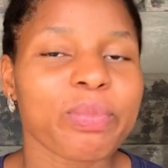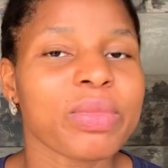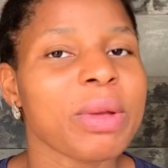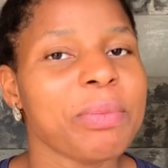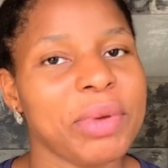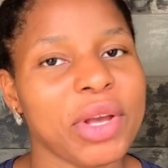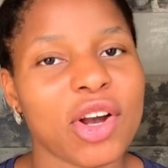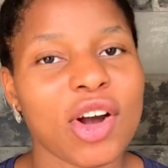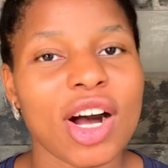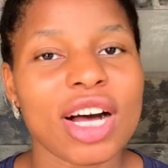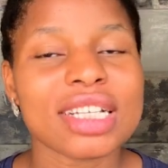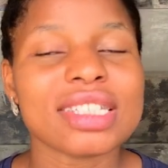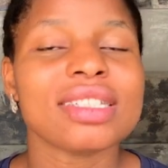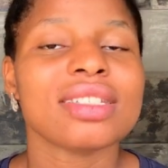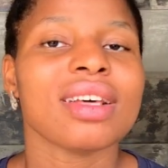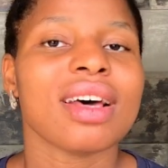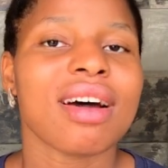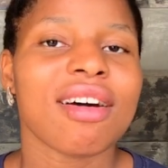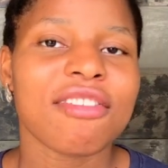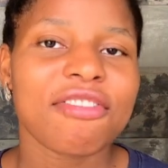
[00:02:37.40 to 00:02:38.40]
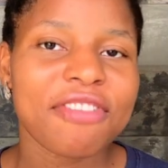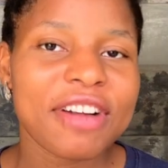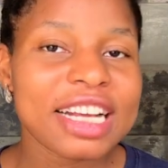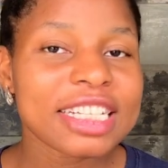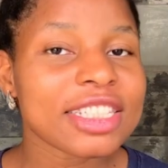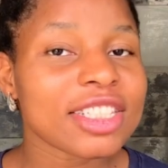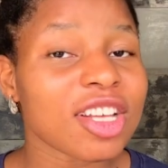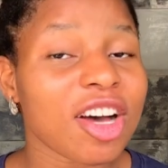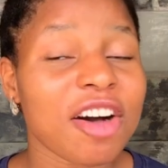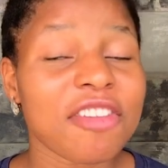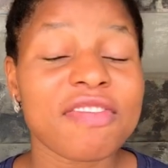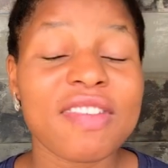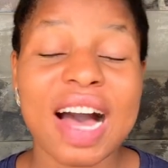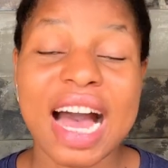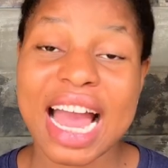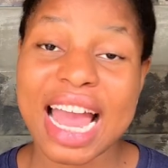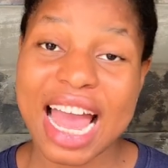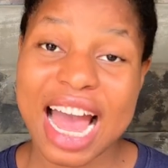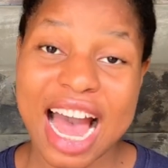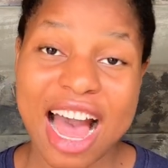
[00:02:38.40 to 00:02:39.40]
because first off,
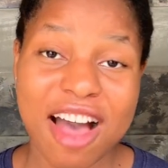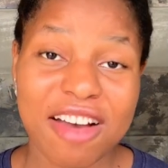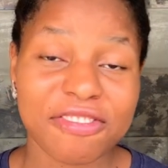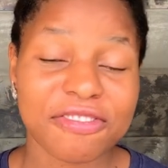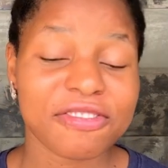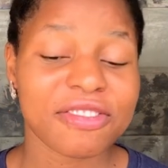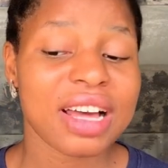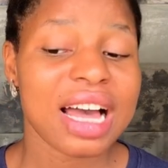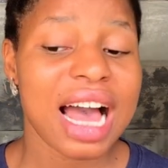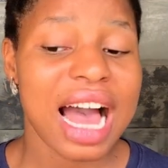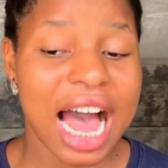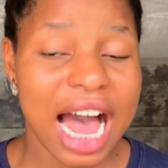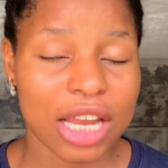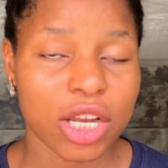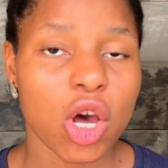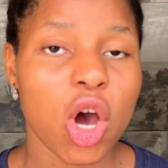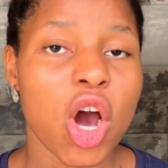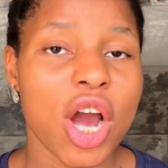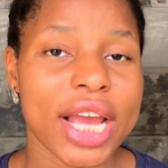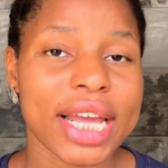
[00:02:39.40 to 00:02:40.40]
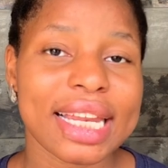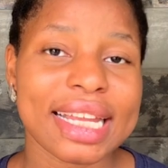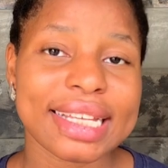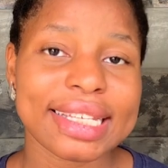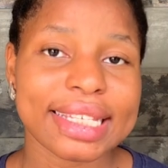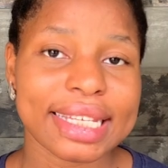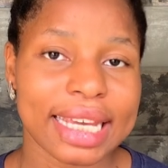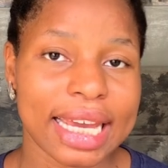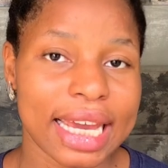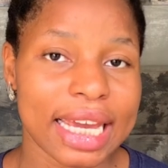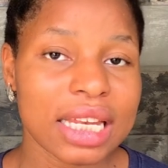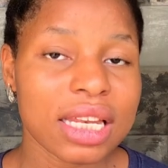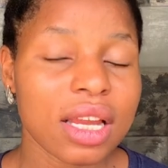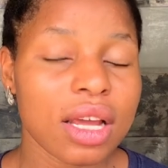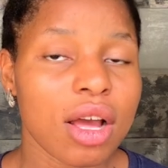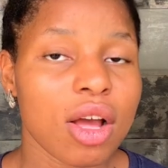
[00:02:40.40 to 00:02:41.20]
I have an oily skin,